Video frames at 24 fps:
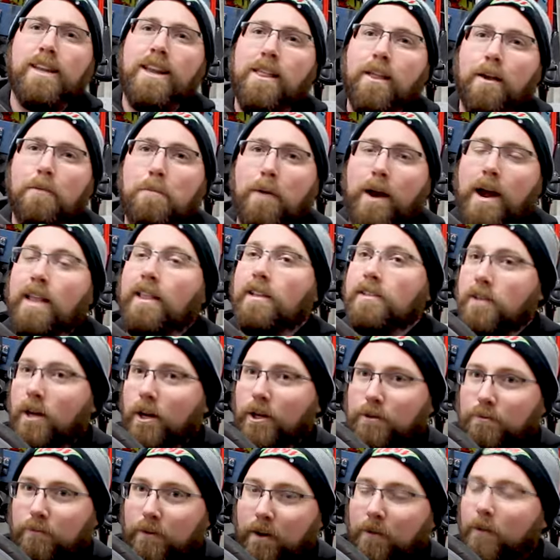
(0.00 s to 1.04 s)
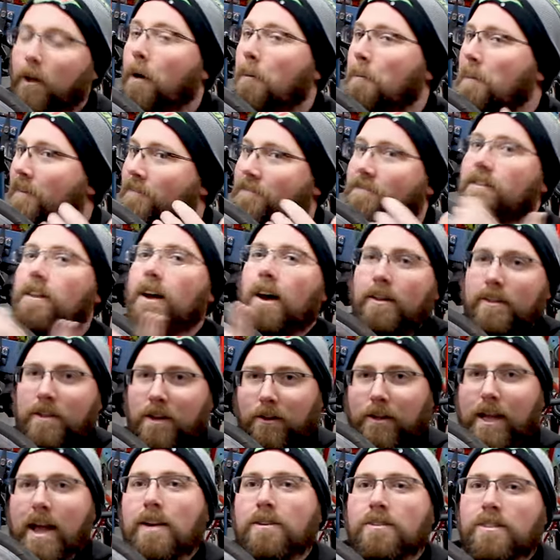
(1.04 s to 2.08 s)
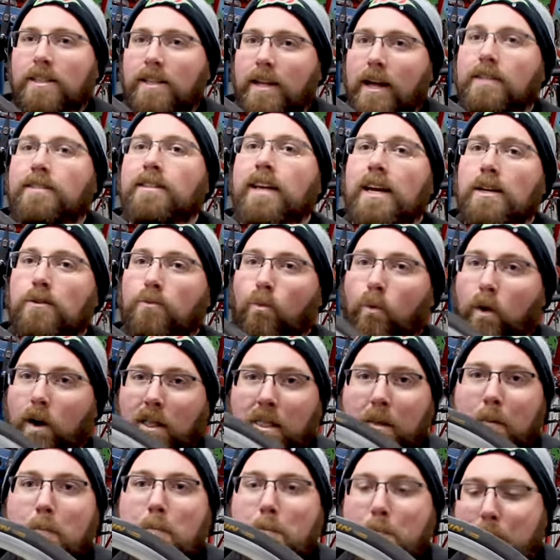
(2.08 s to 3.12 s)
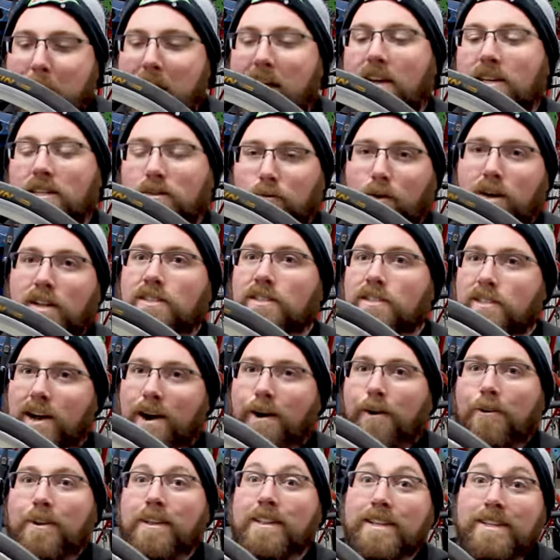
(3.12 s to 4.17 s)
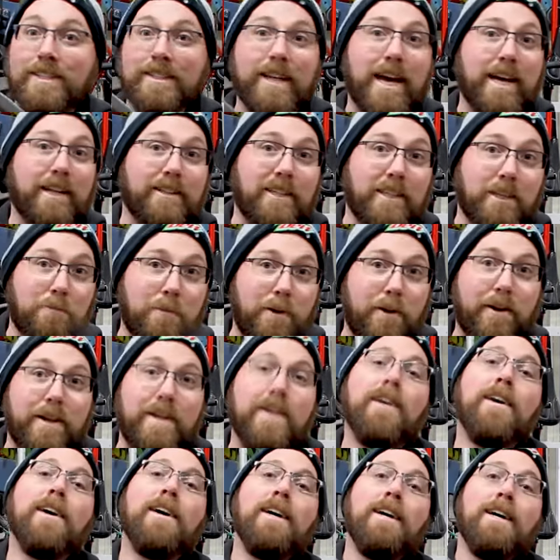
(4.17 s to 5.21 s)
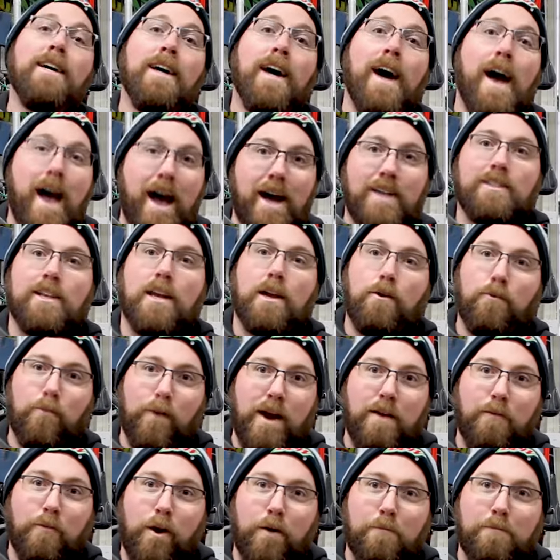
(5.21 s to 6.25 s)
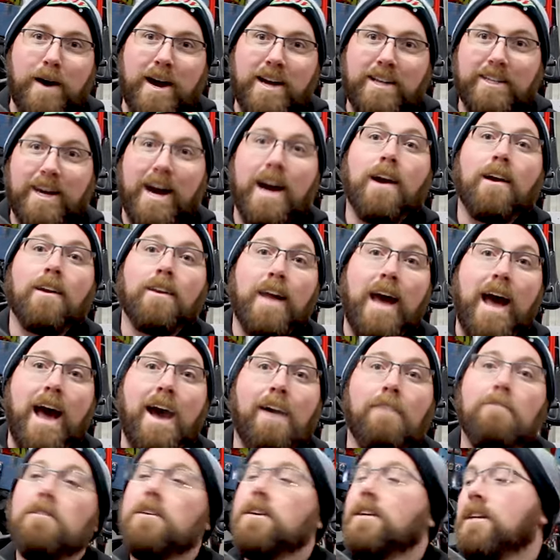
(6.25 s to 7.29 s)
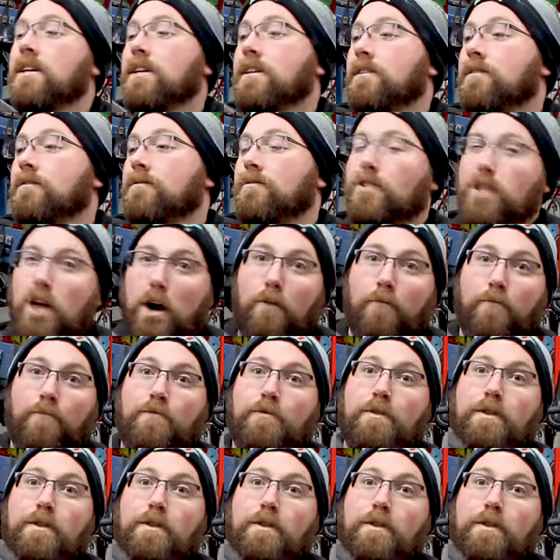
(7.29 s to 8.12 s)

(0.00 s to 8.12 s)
another brand that's also well known, but Continental Gatorskins, I'd say, is one of the biggest ones known in the cycling community as a great road bike tire to have. So